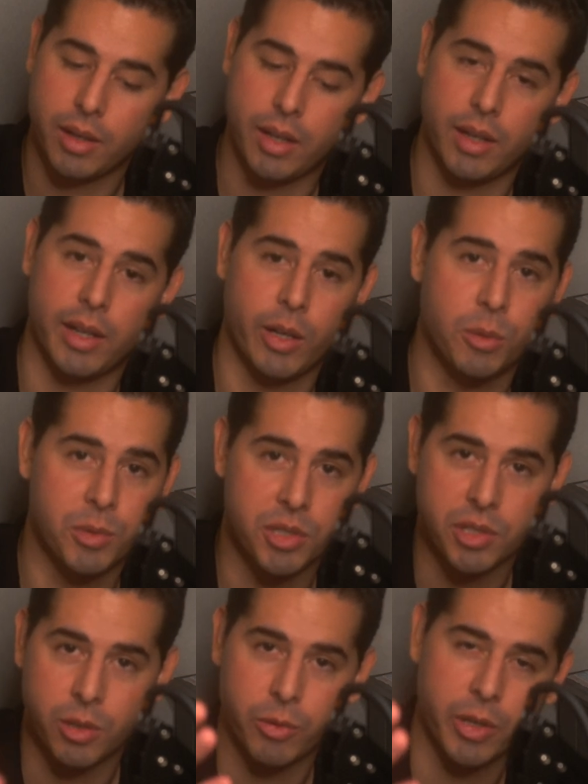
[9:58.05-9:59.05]
and I hope to
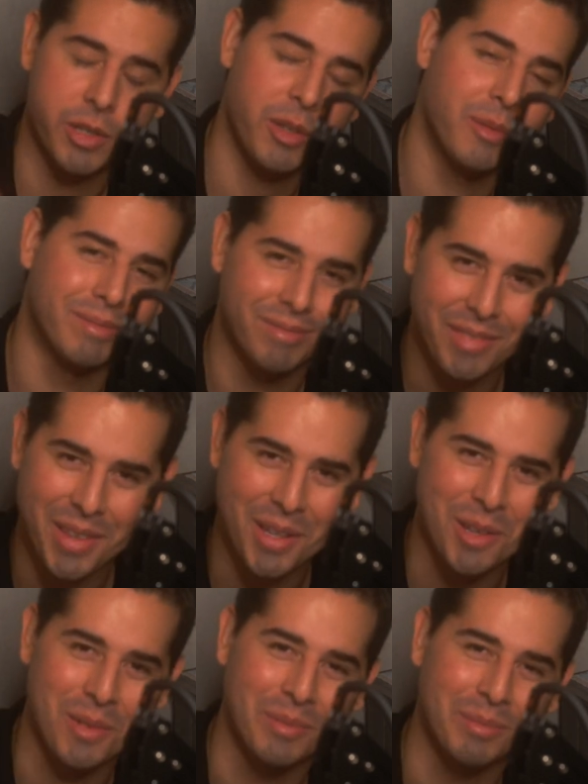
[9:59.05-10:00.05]
see you very soon. Thank you.